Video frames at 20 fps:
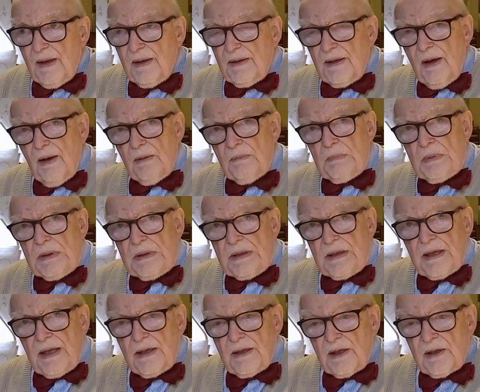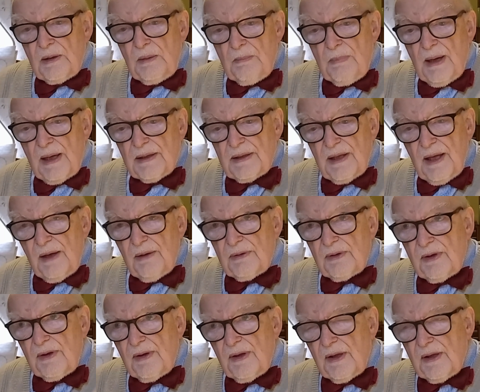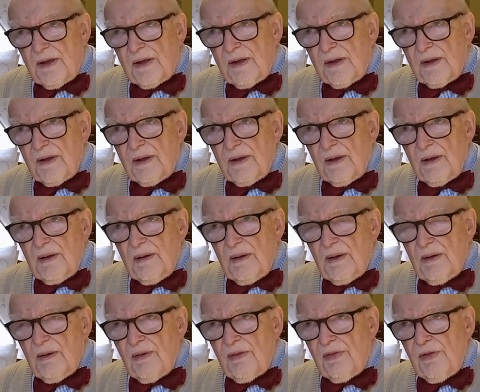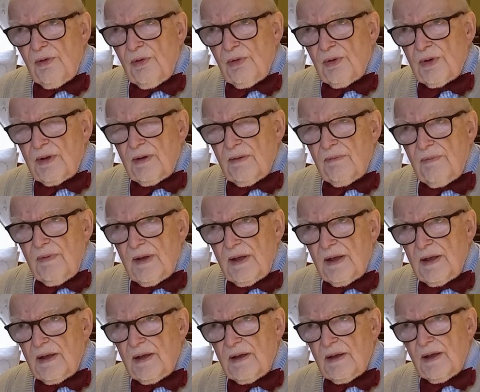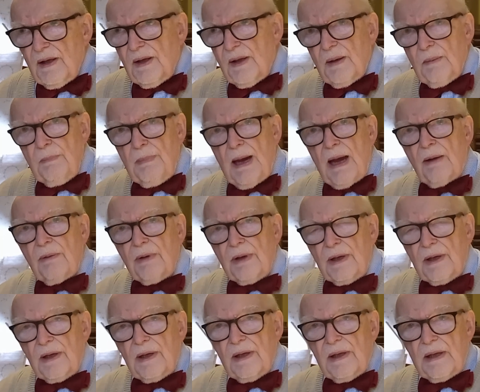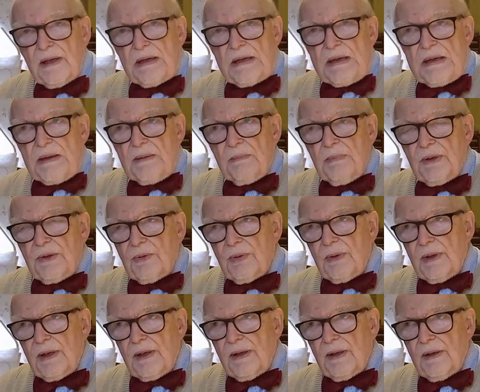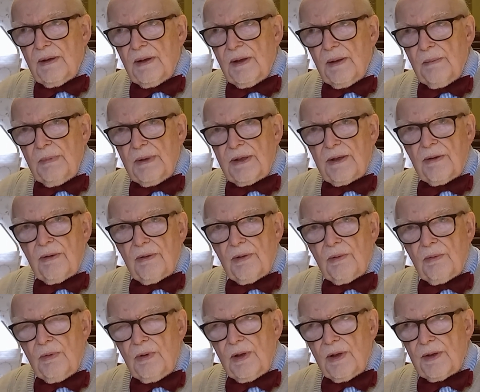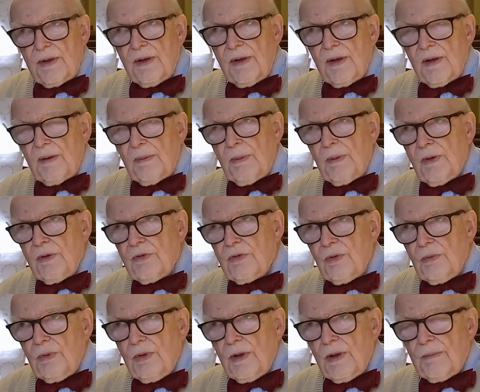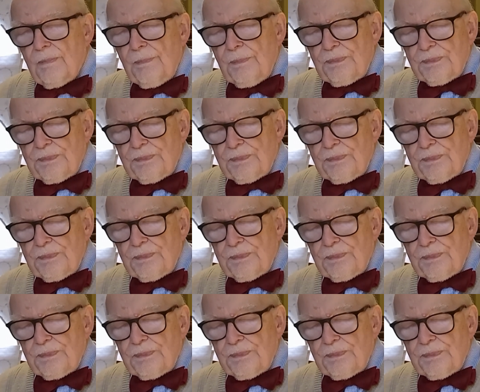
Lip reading: But can I come back now to this thought of the barrier between the material world and the spiritual world.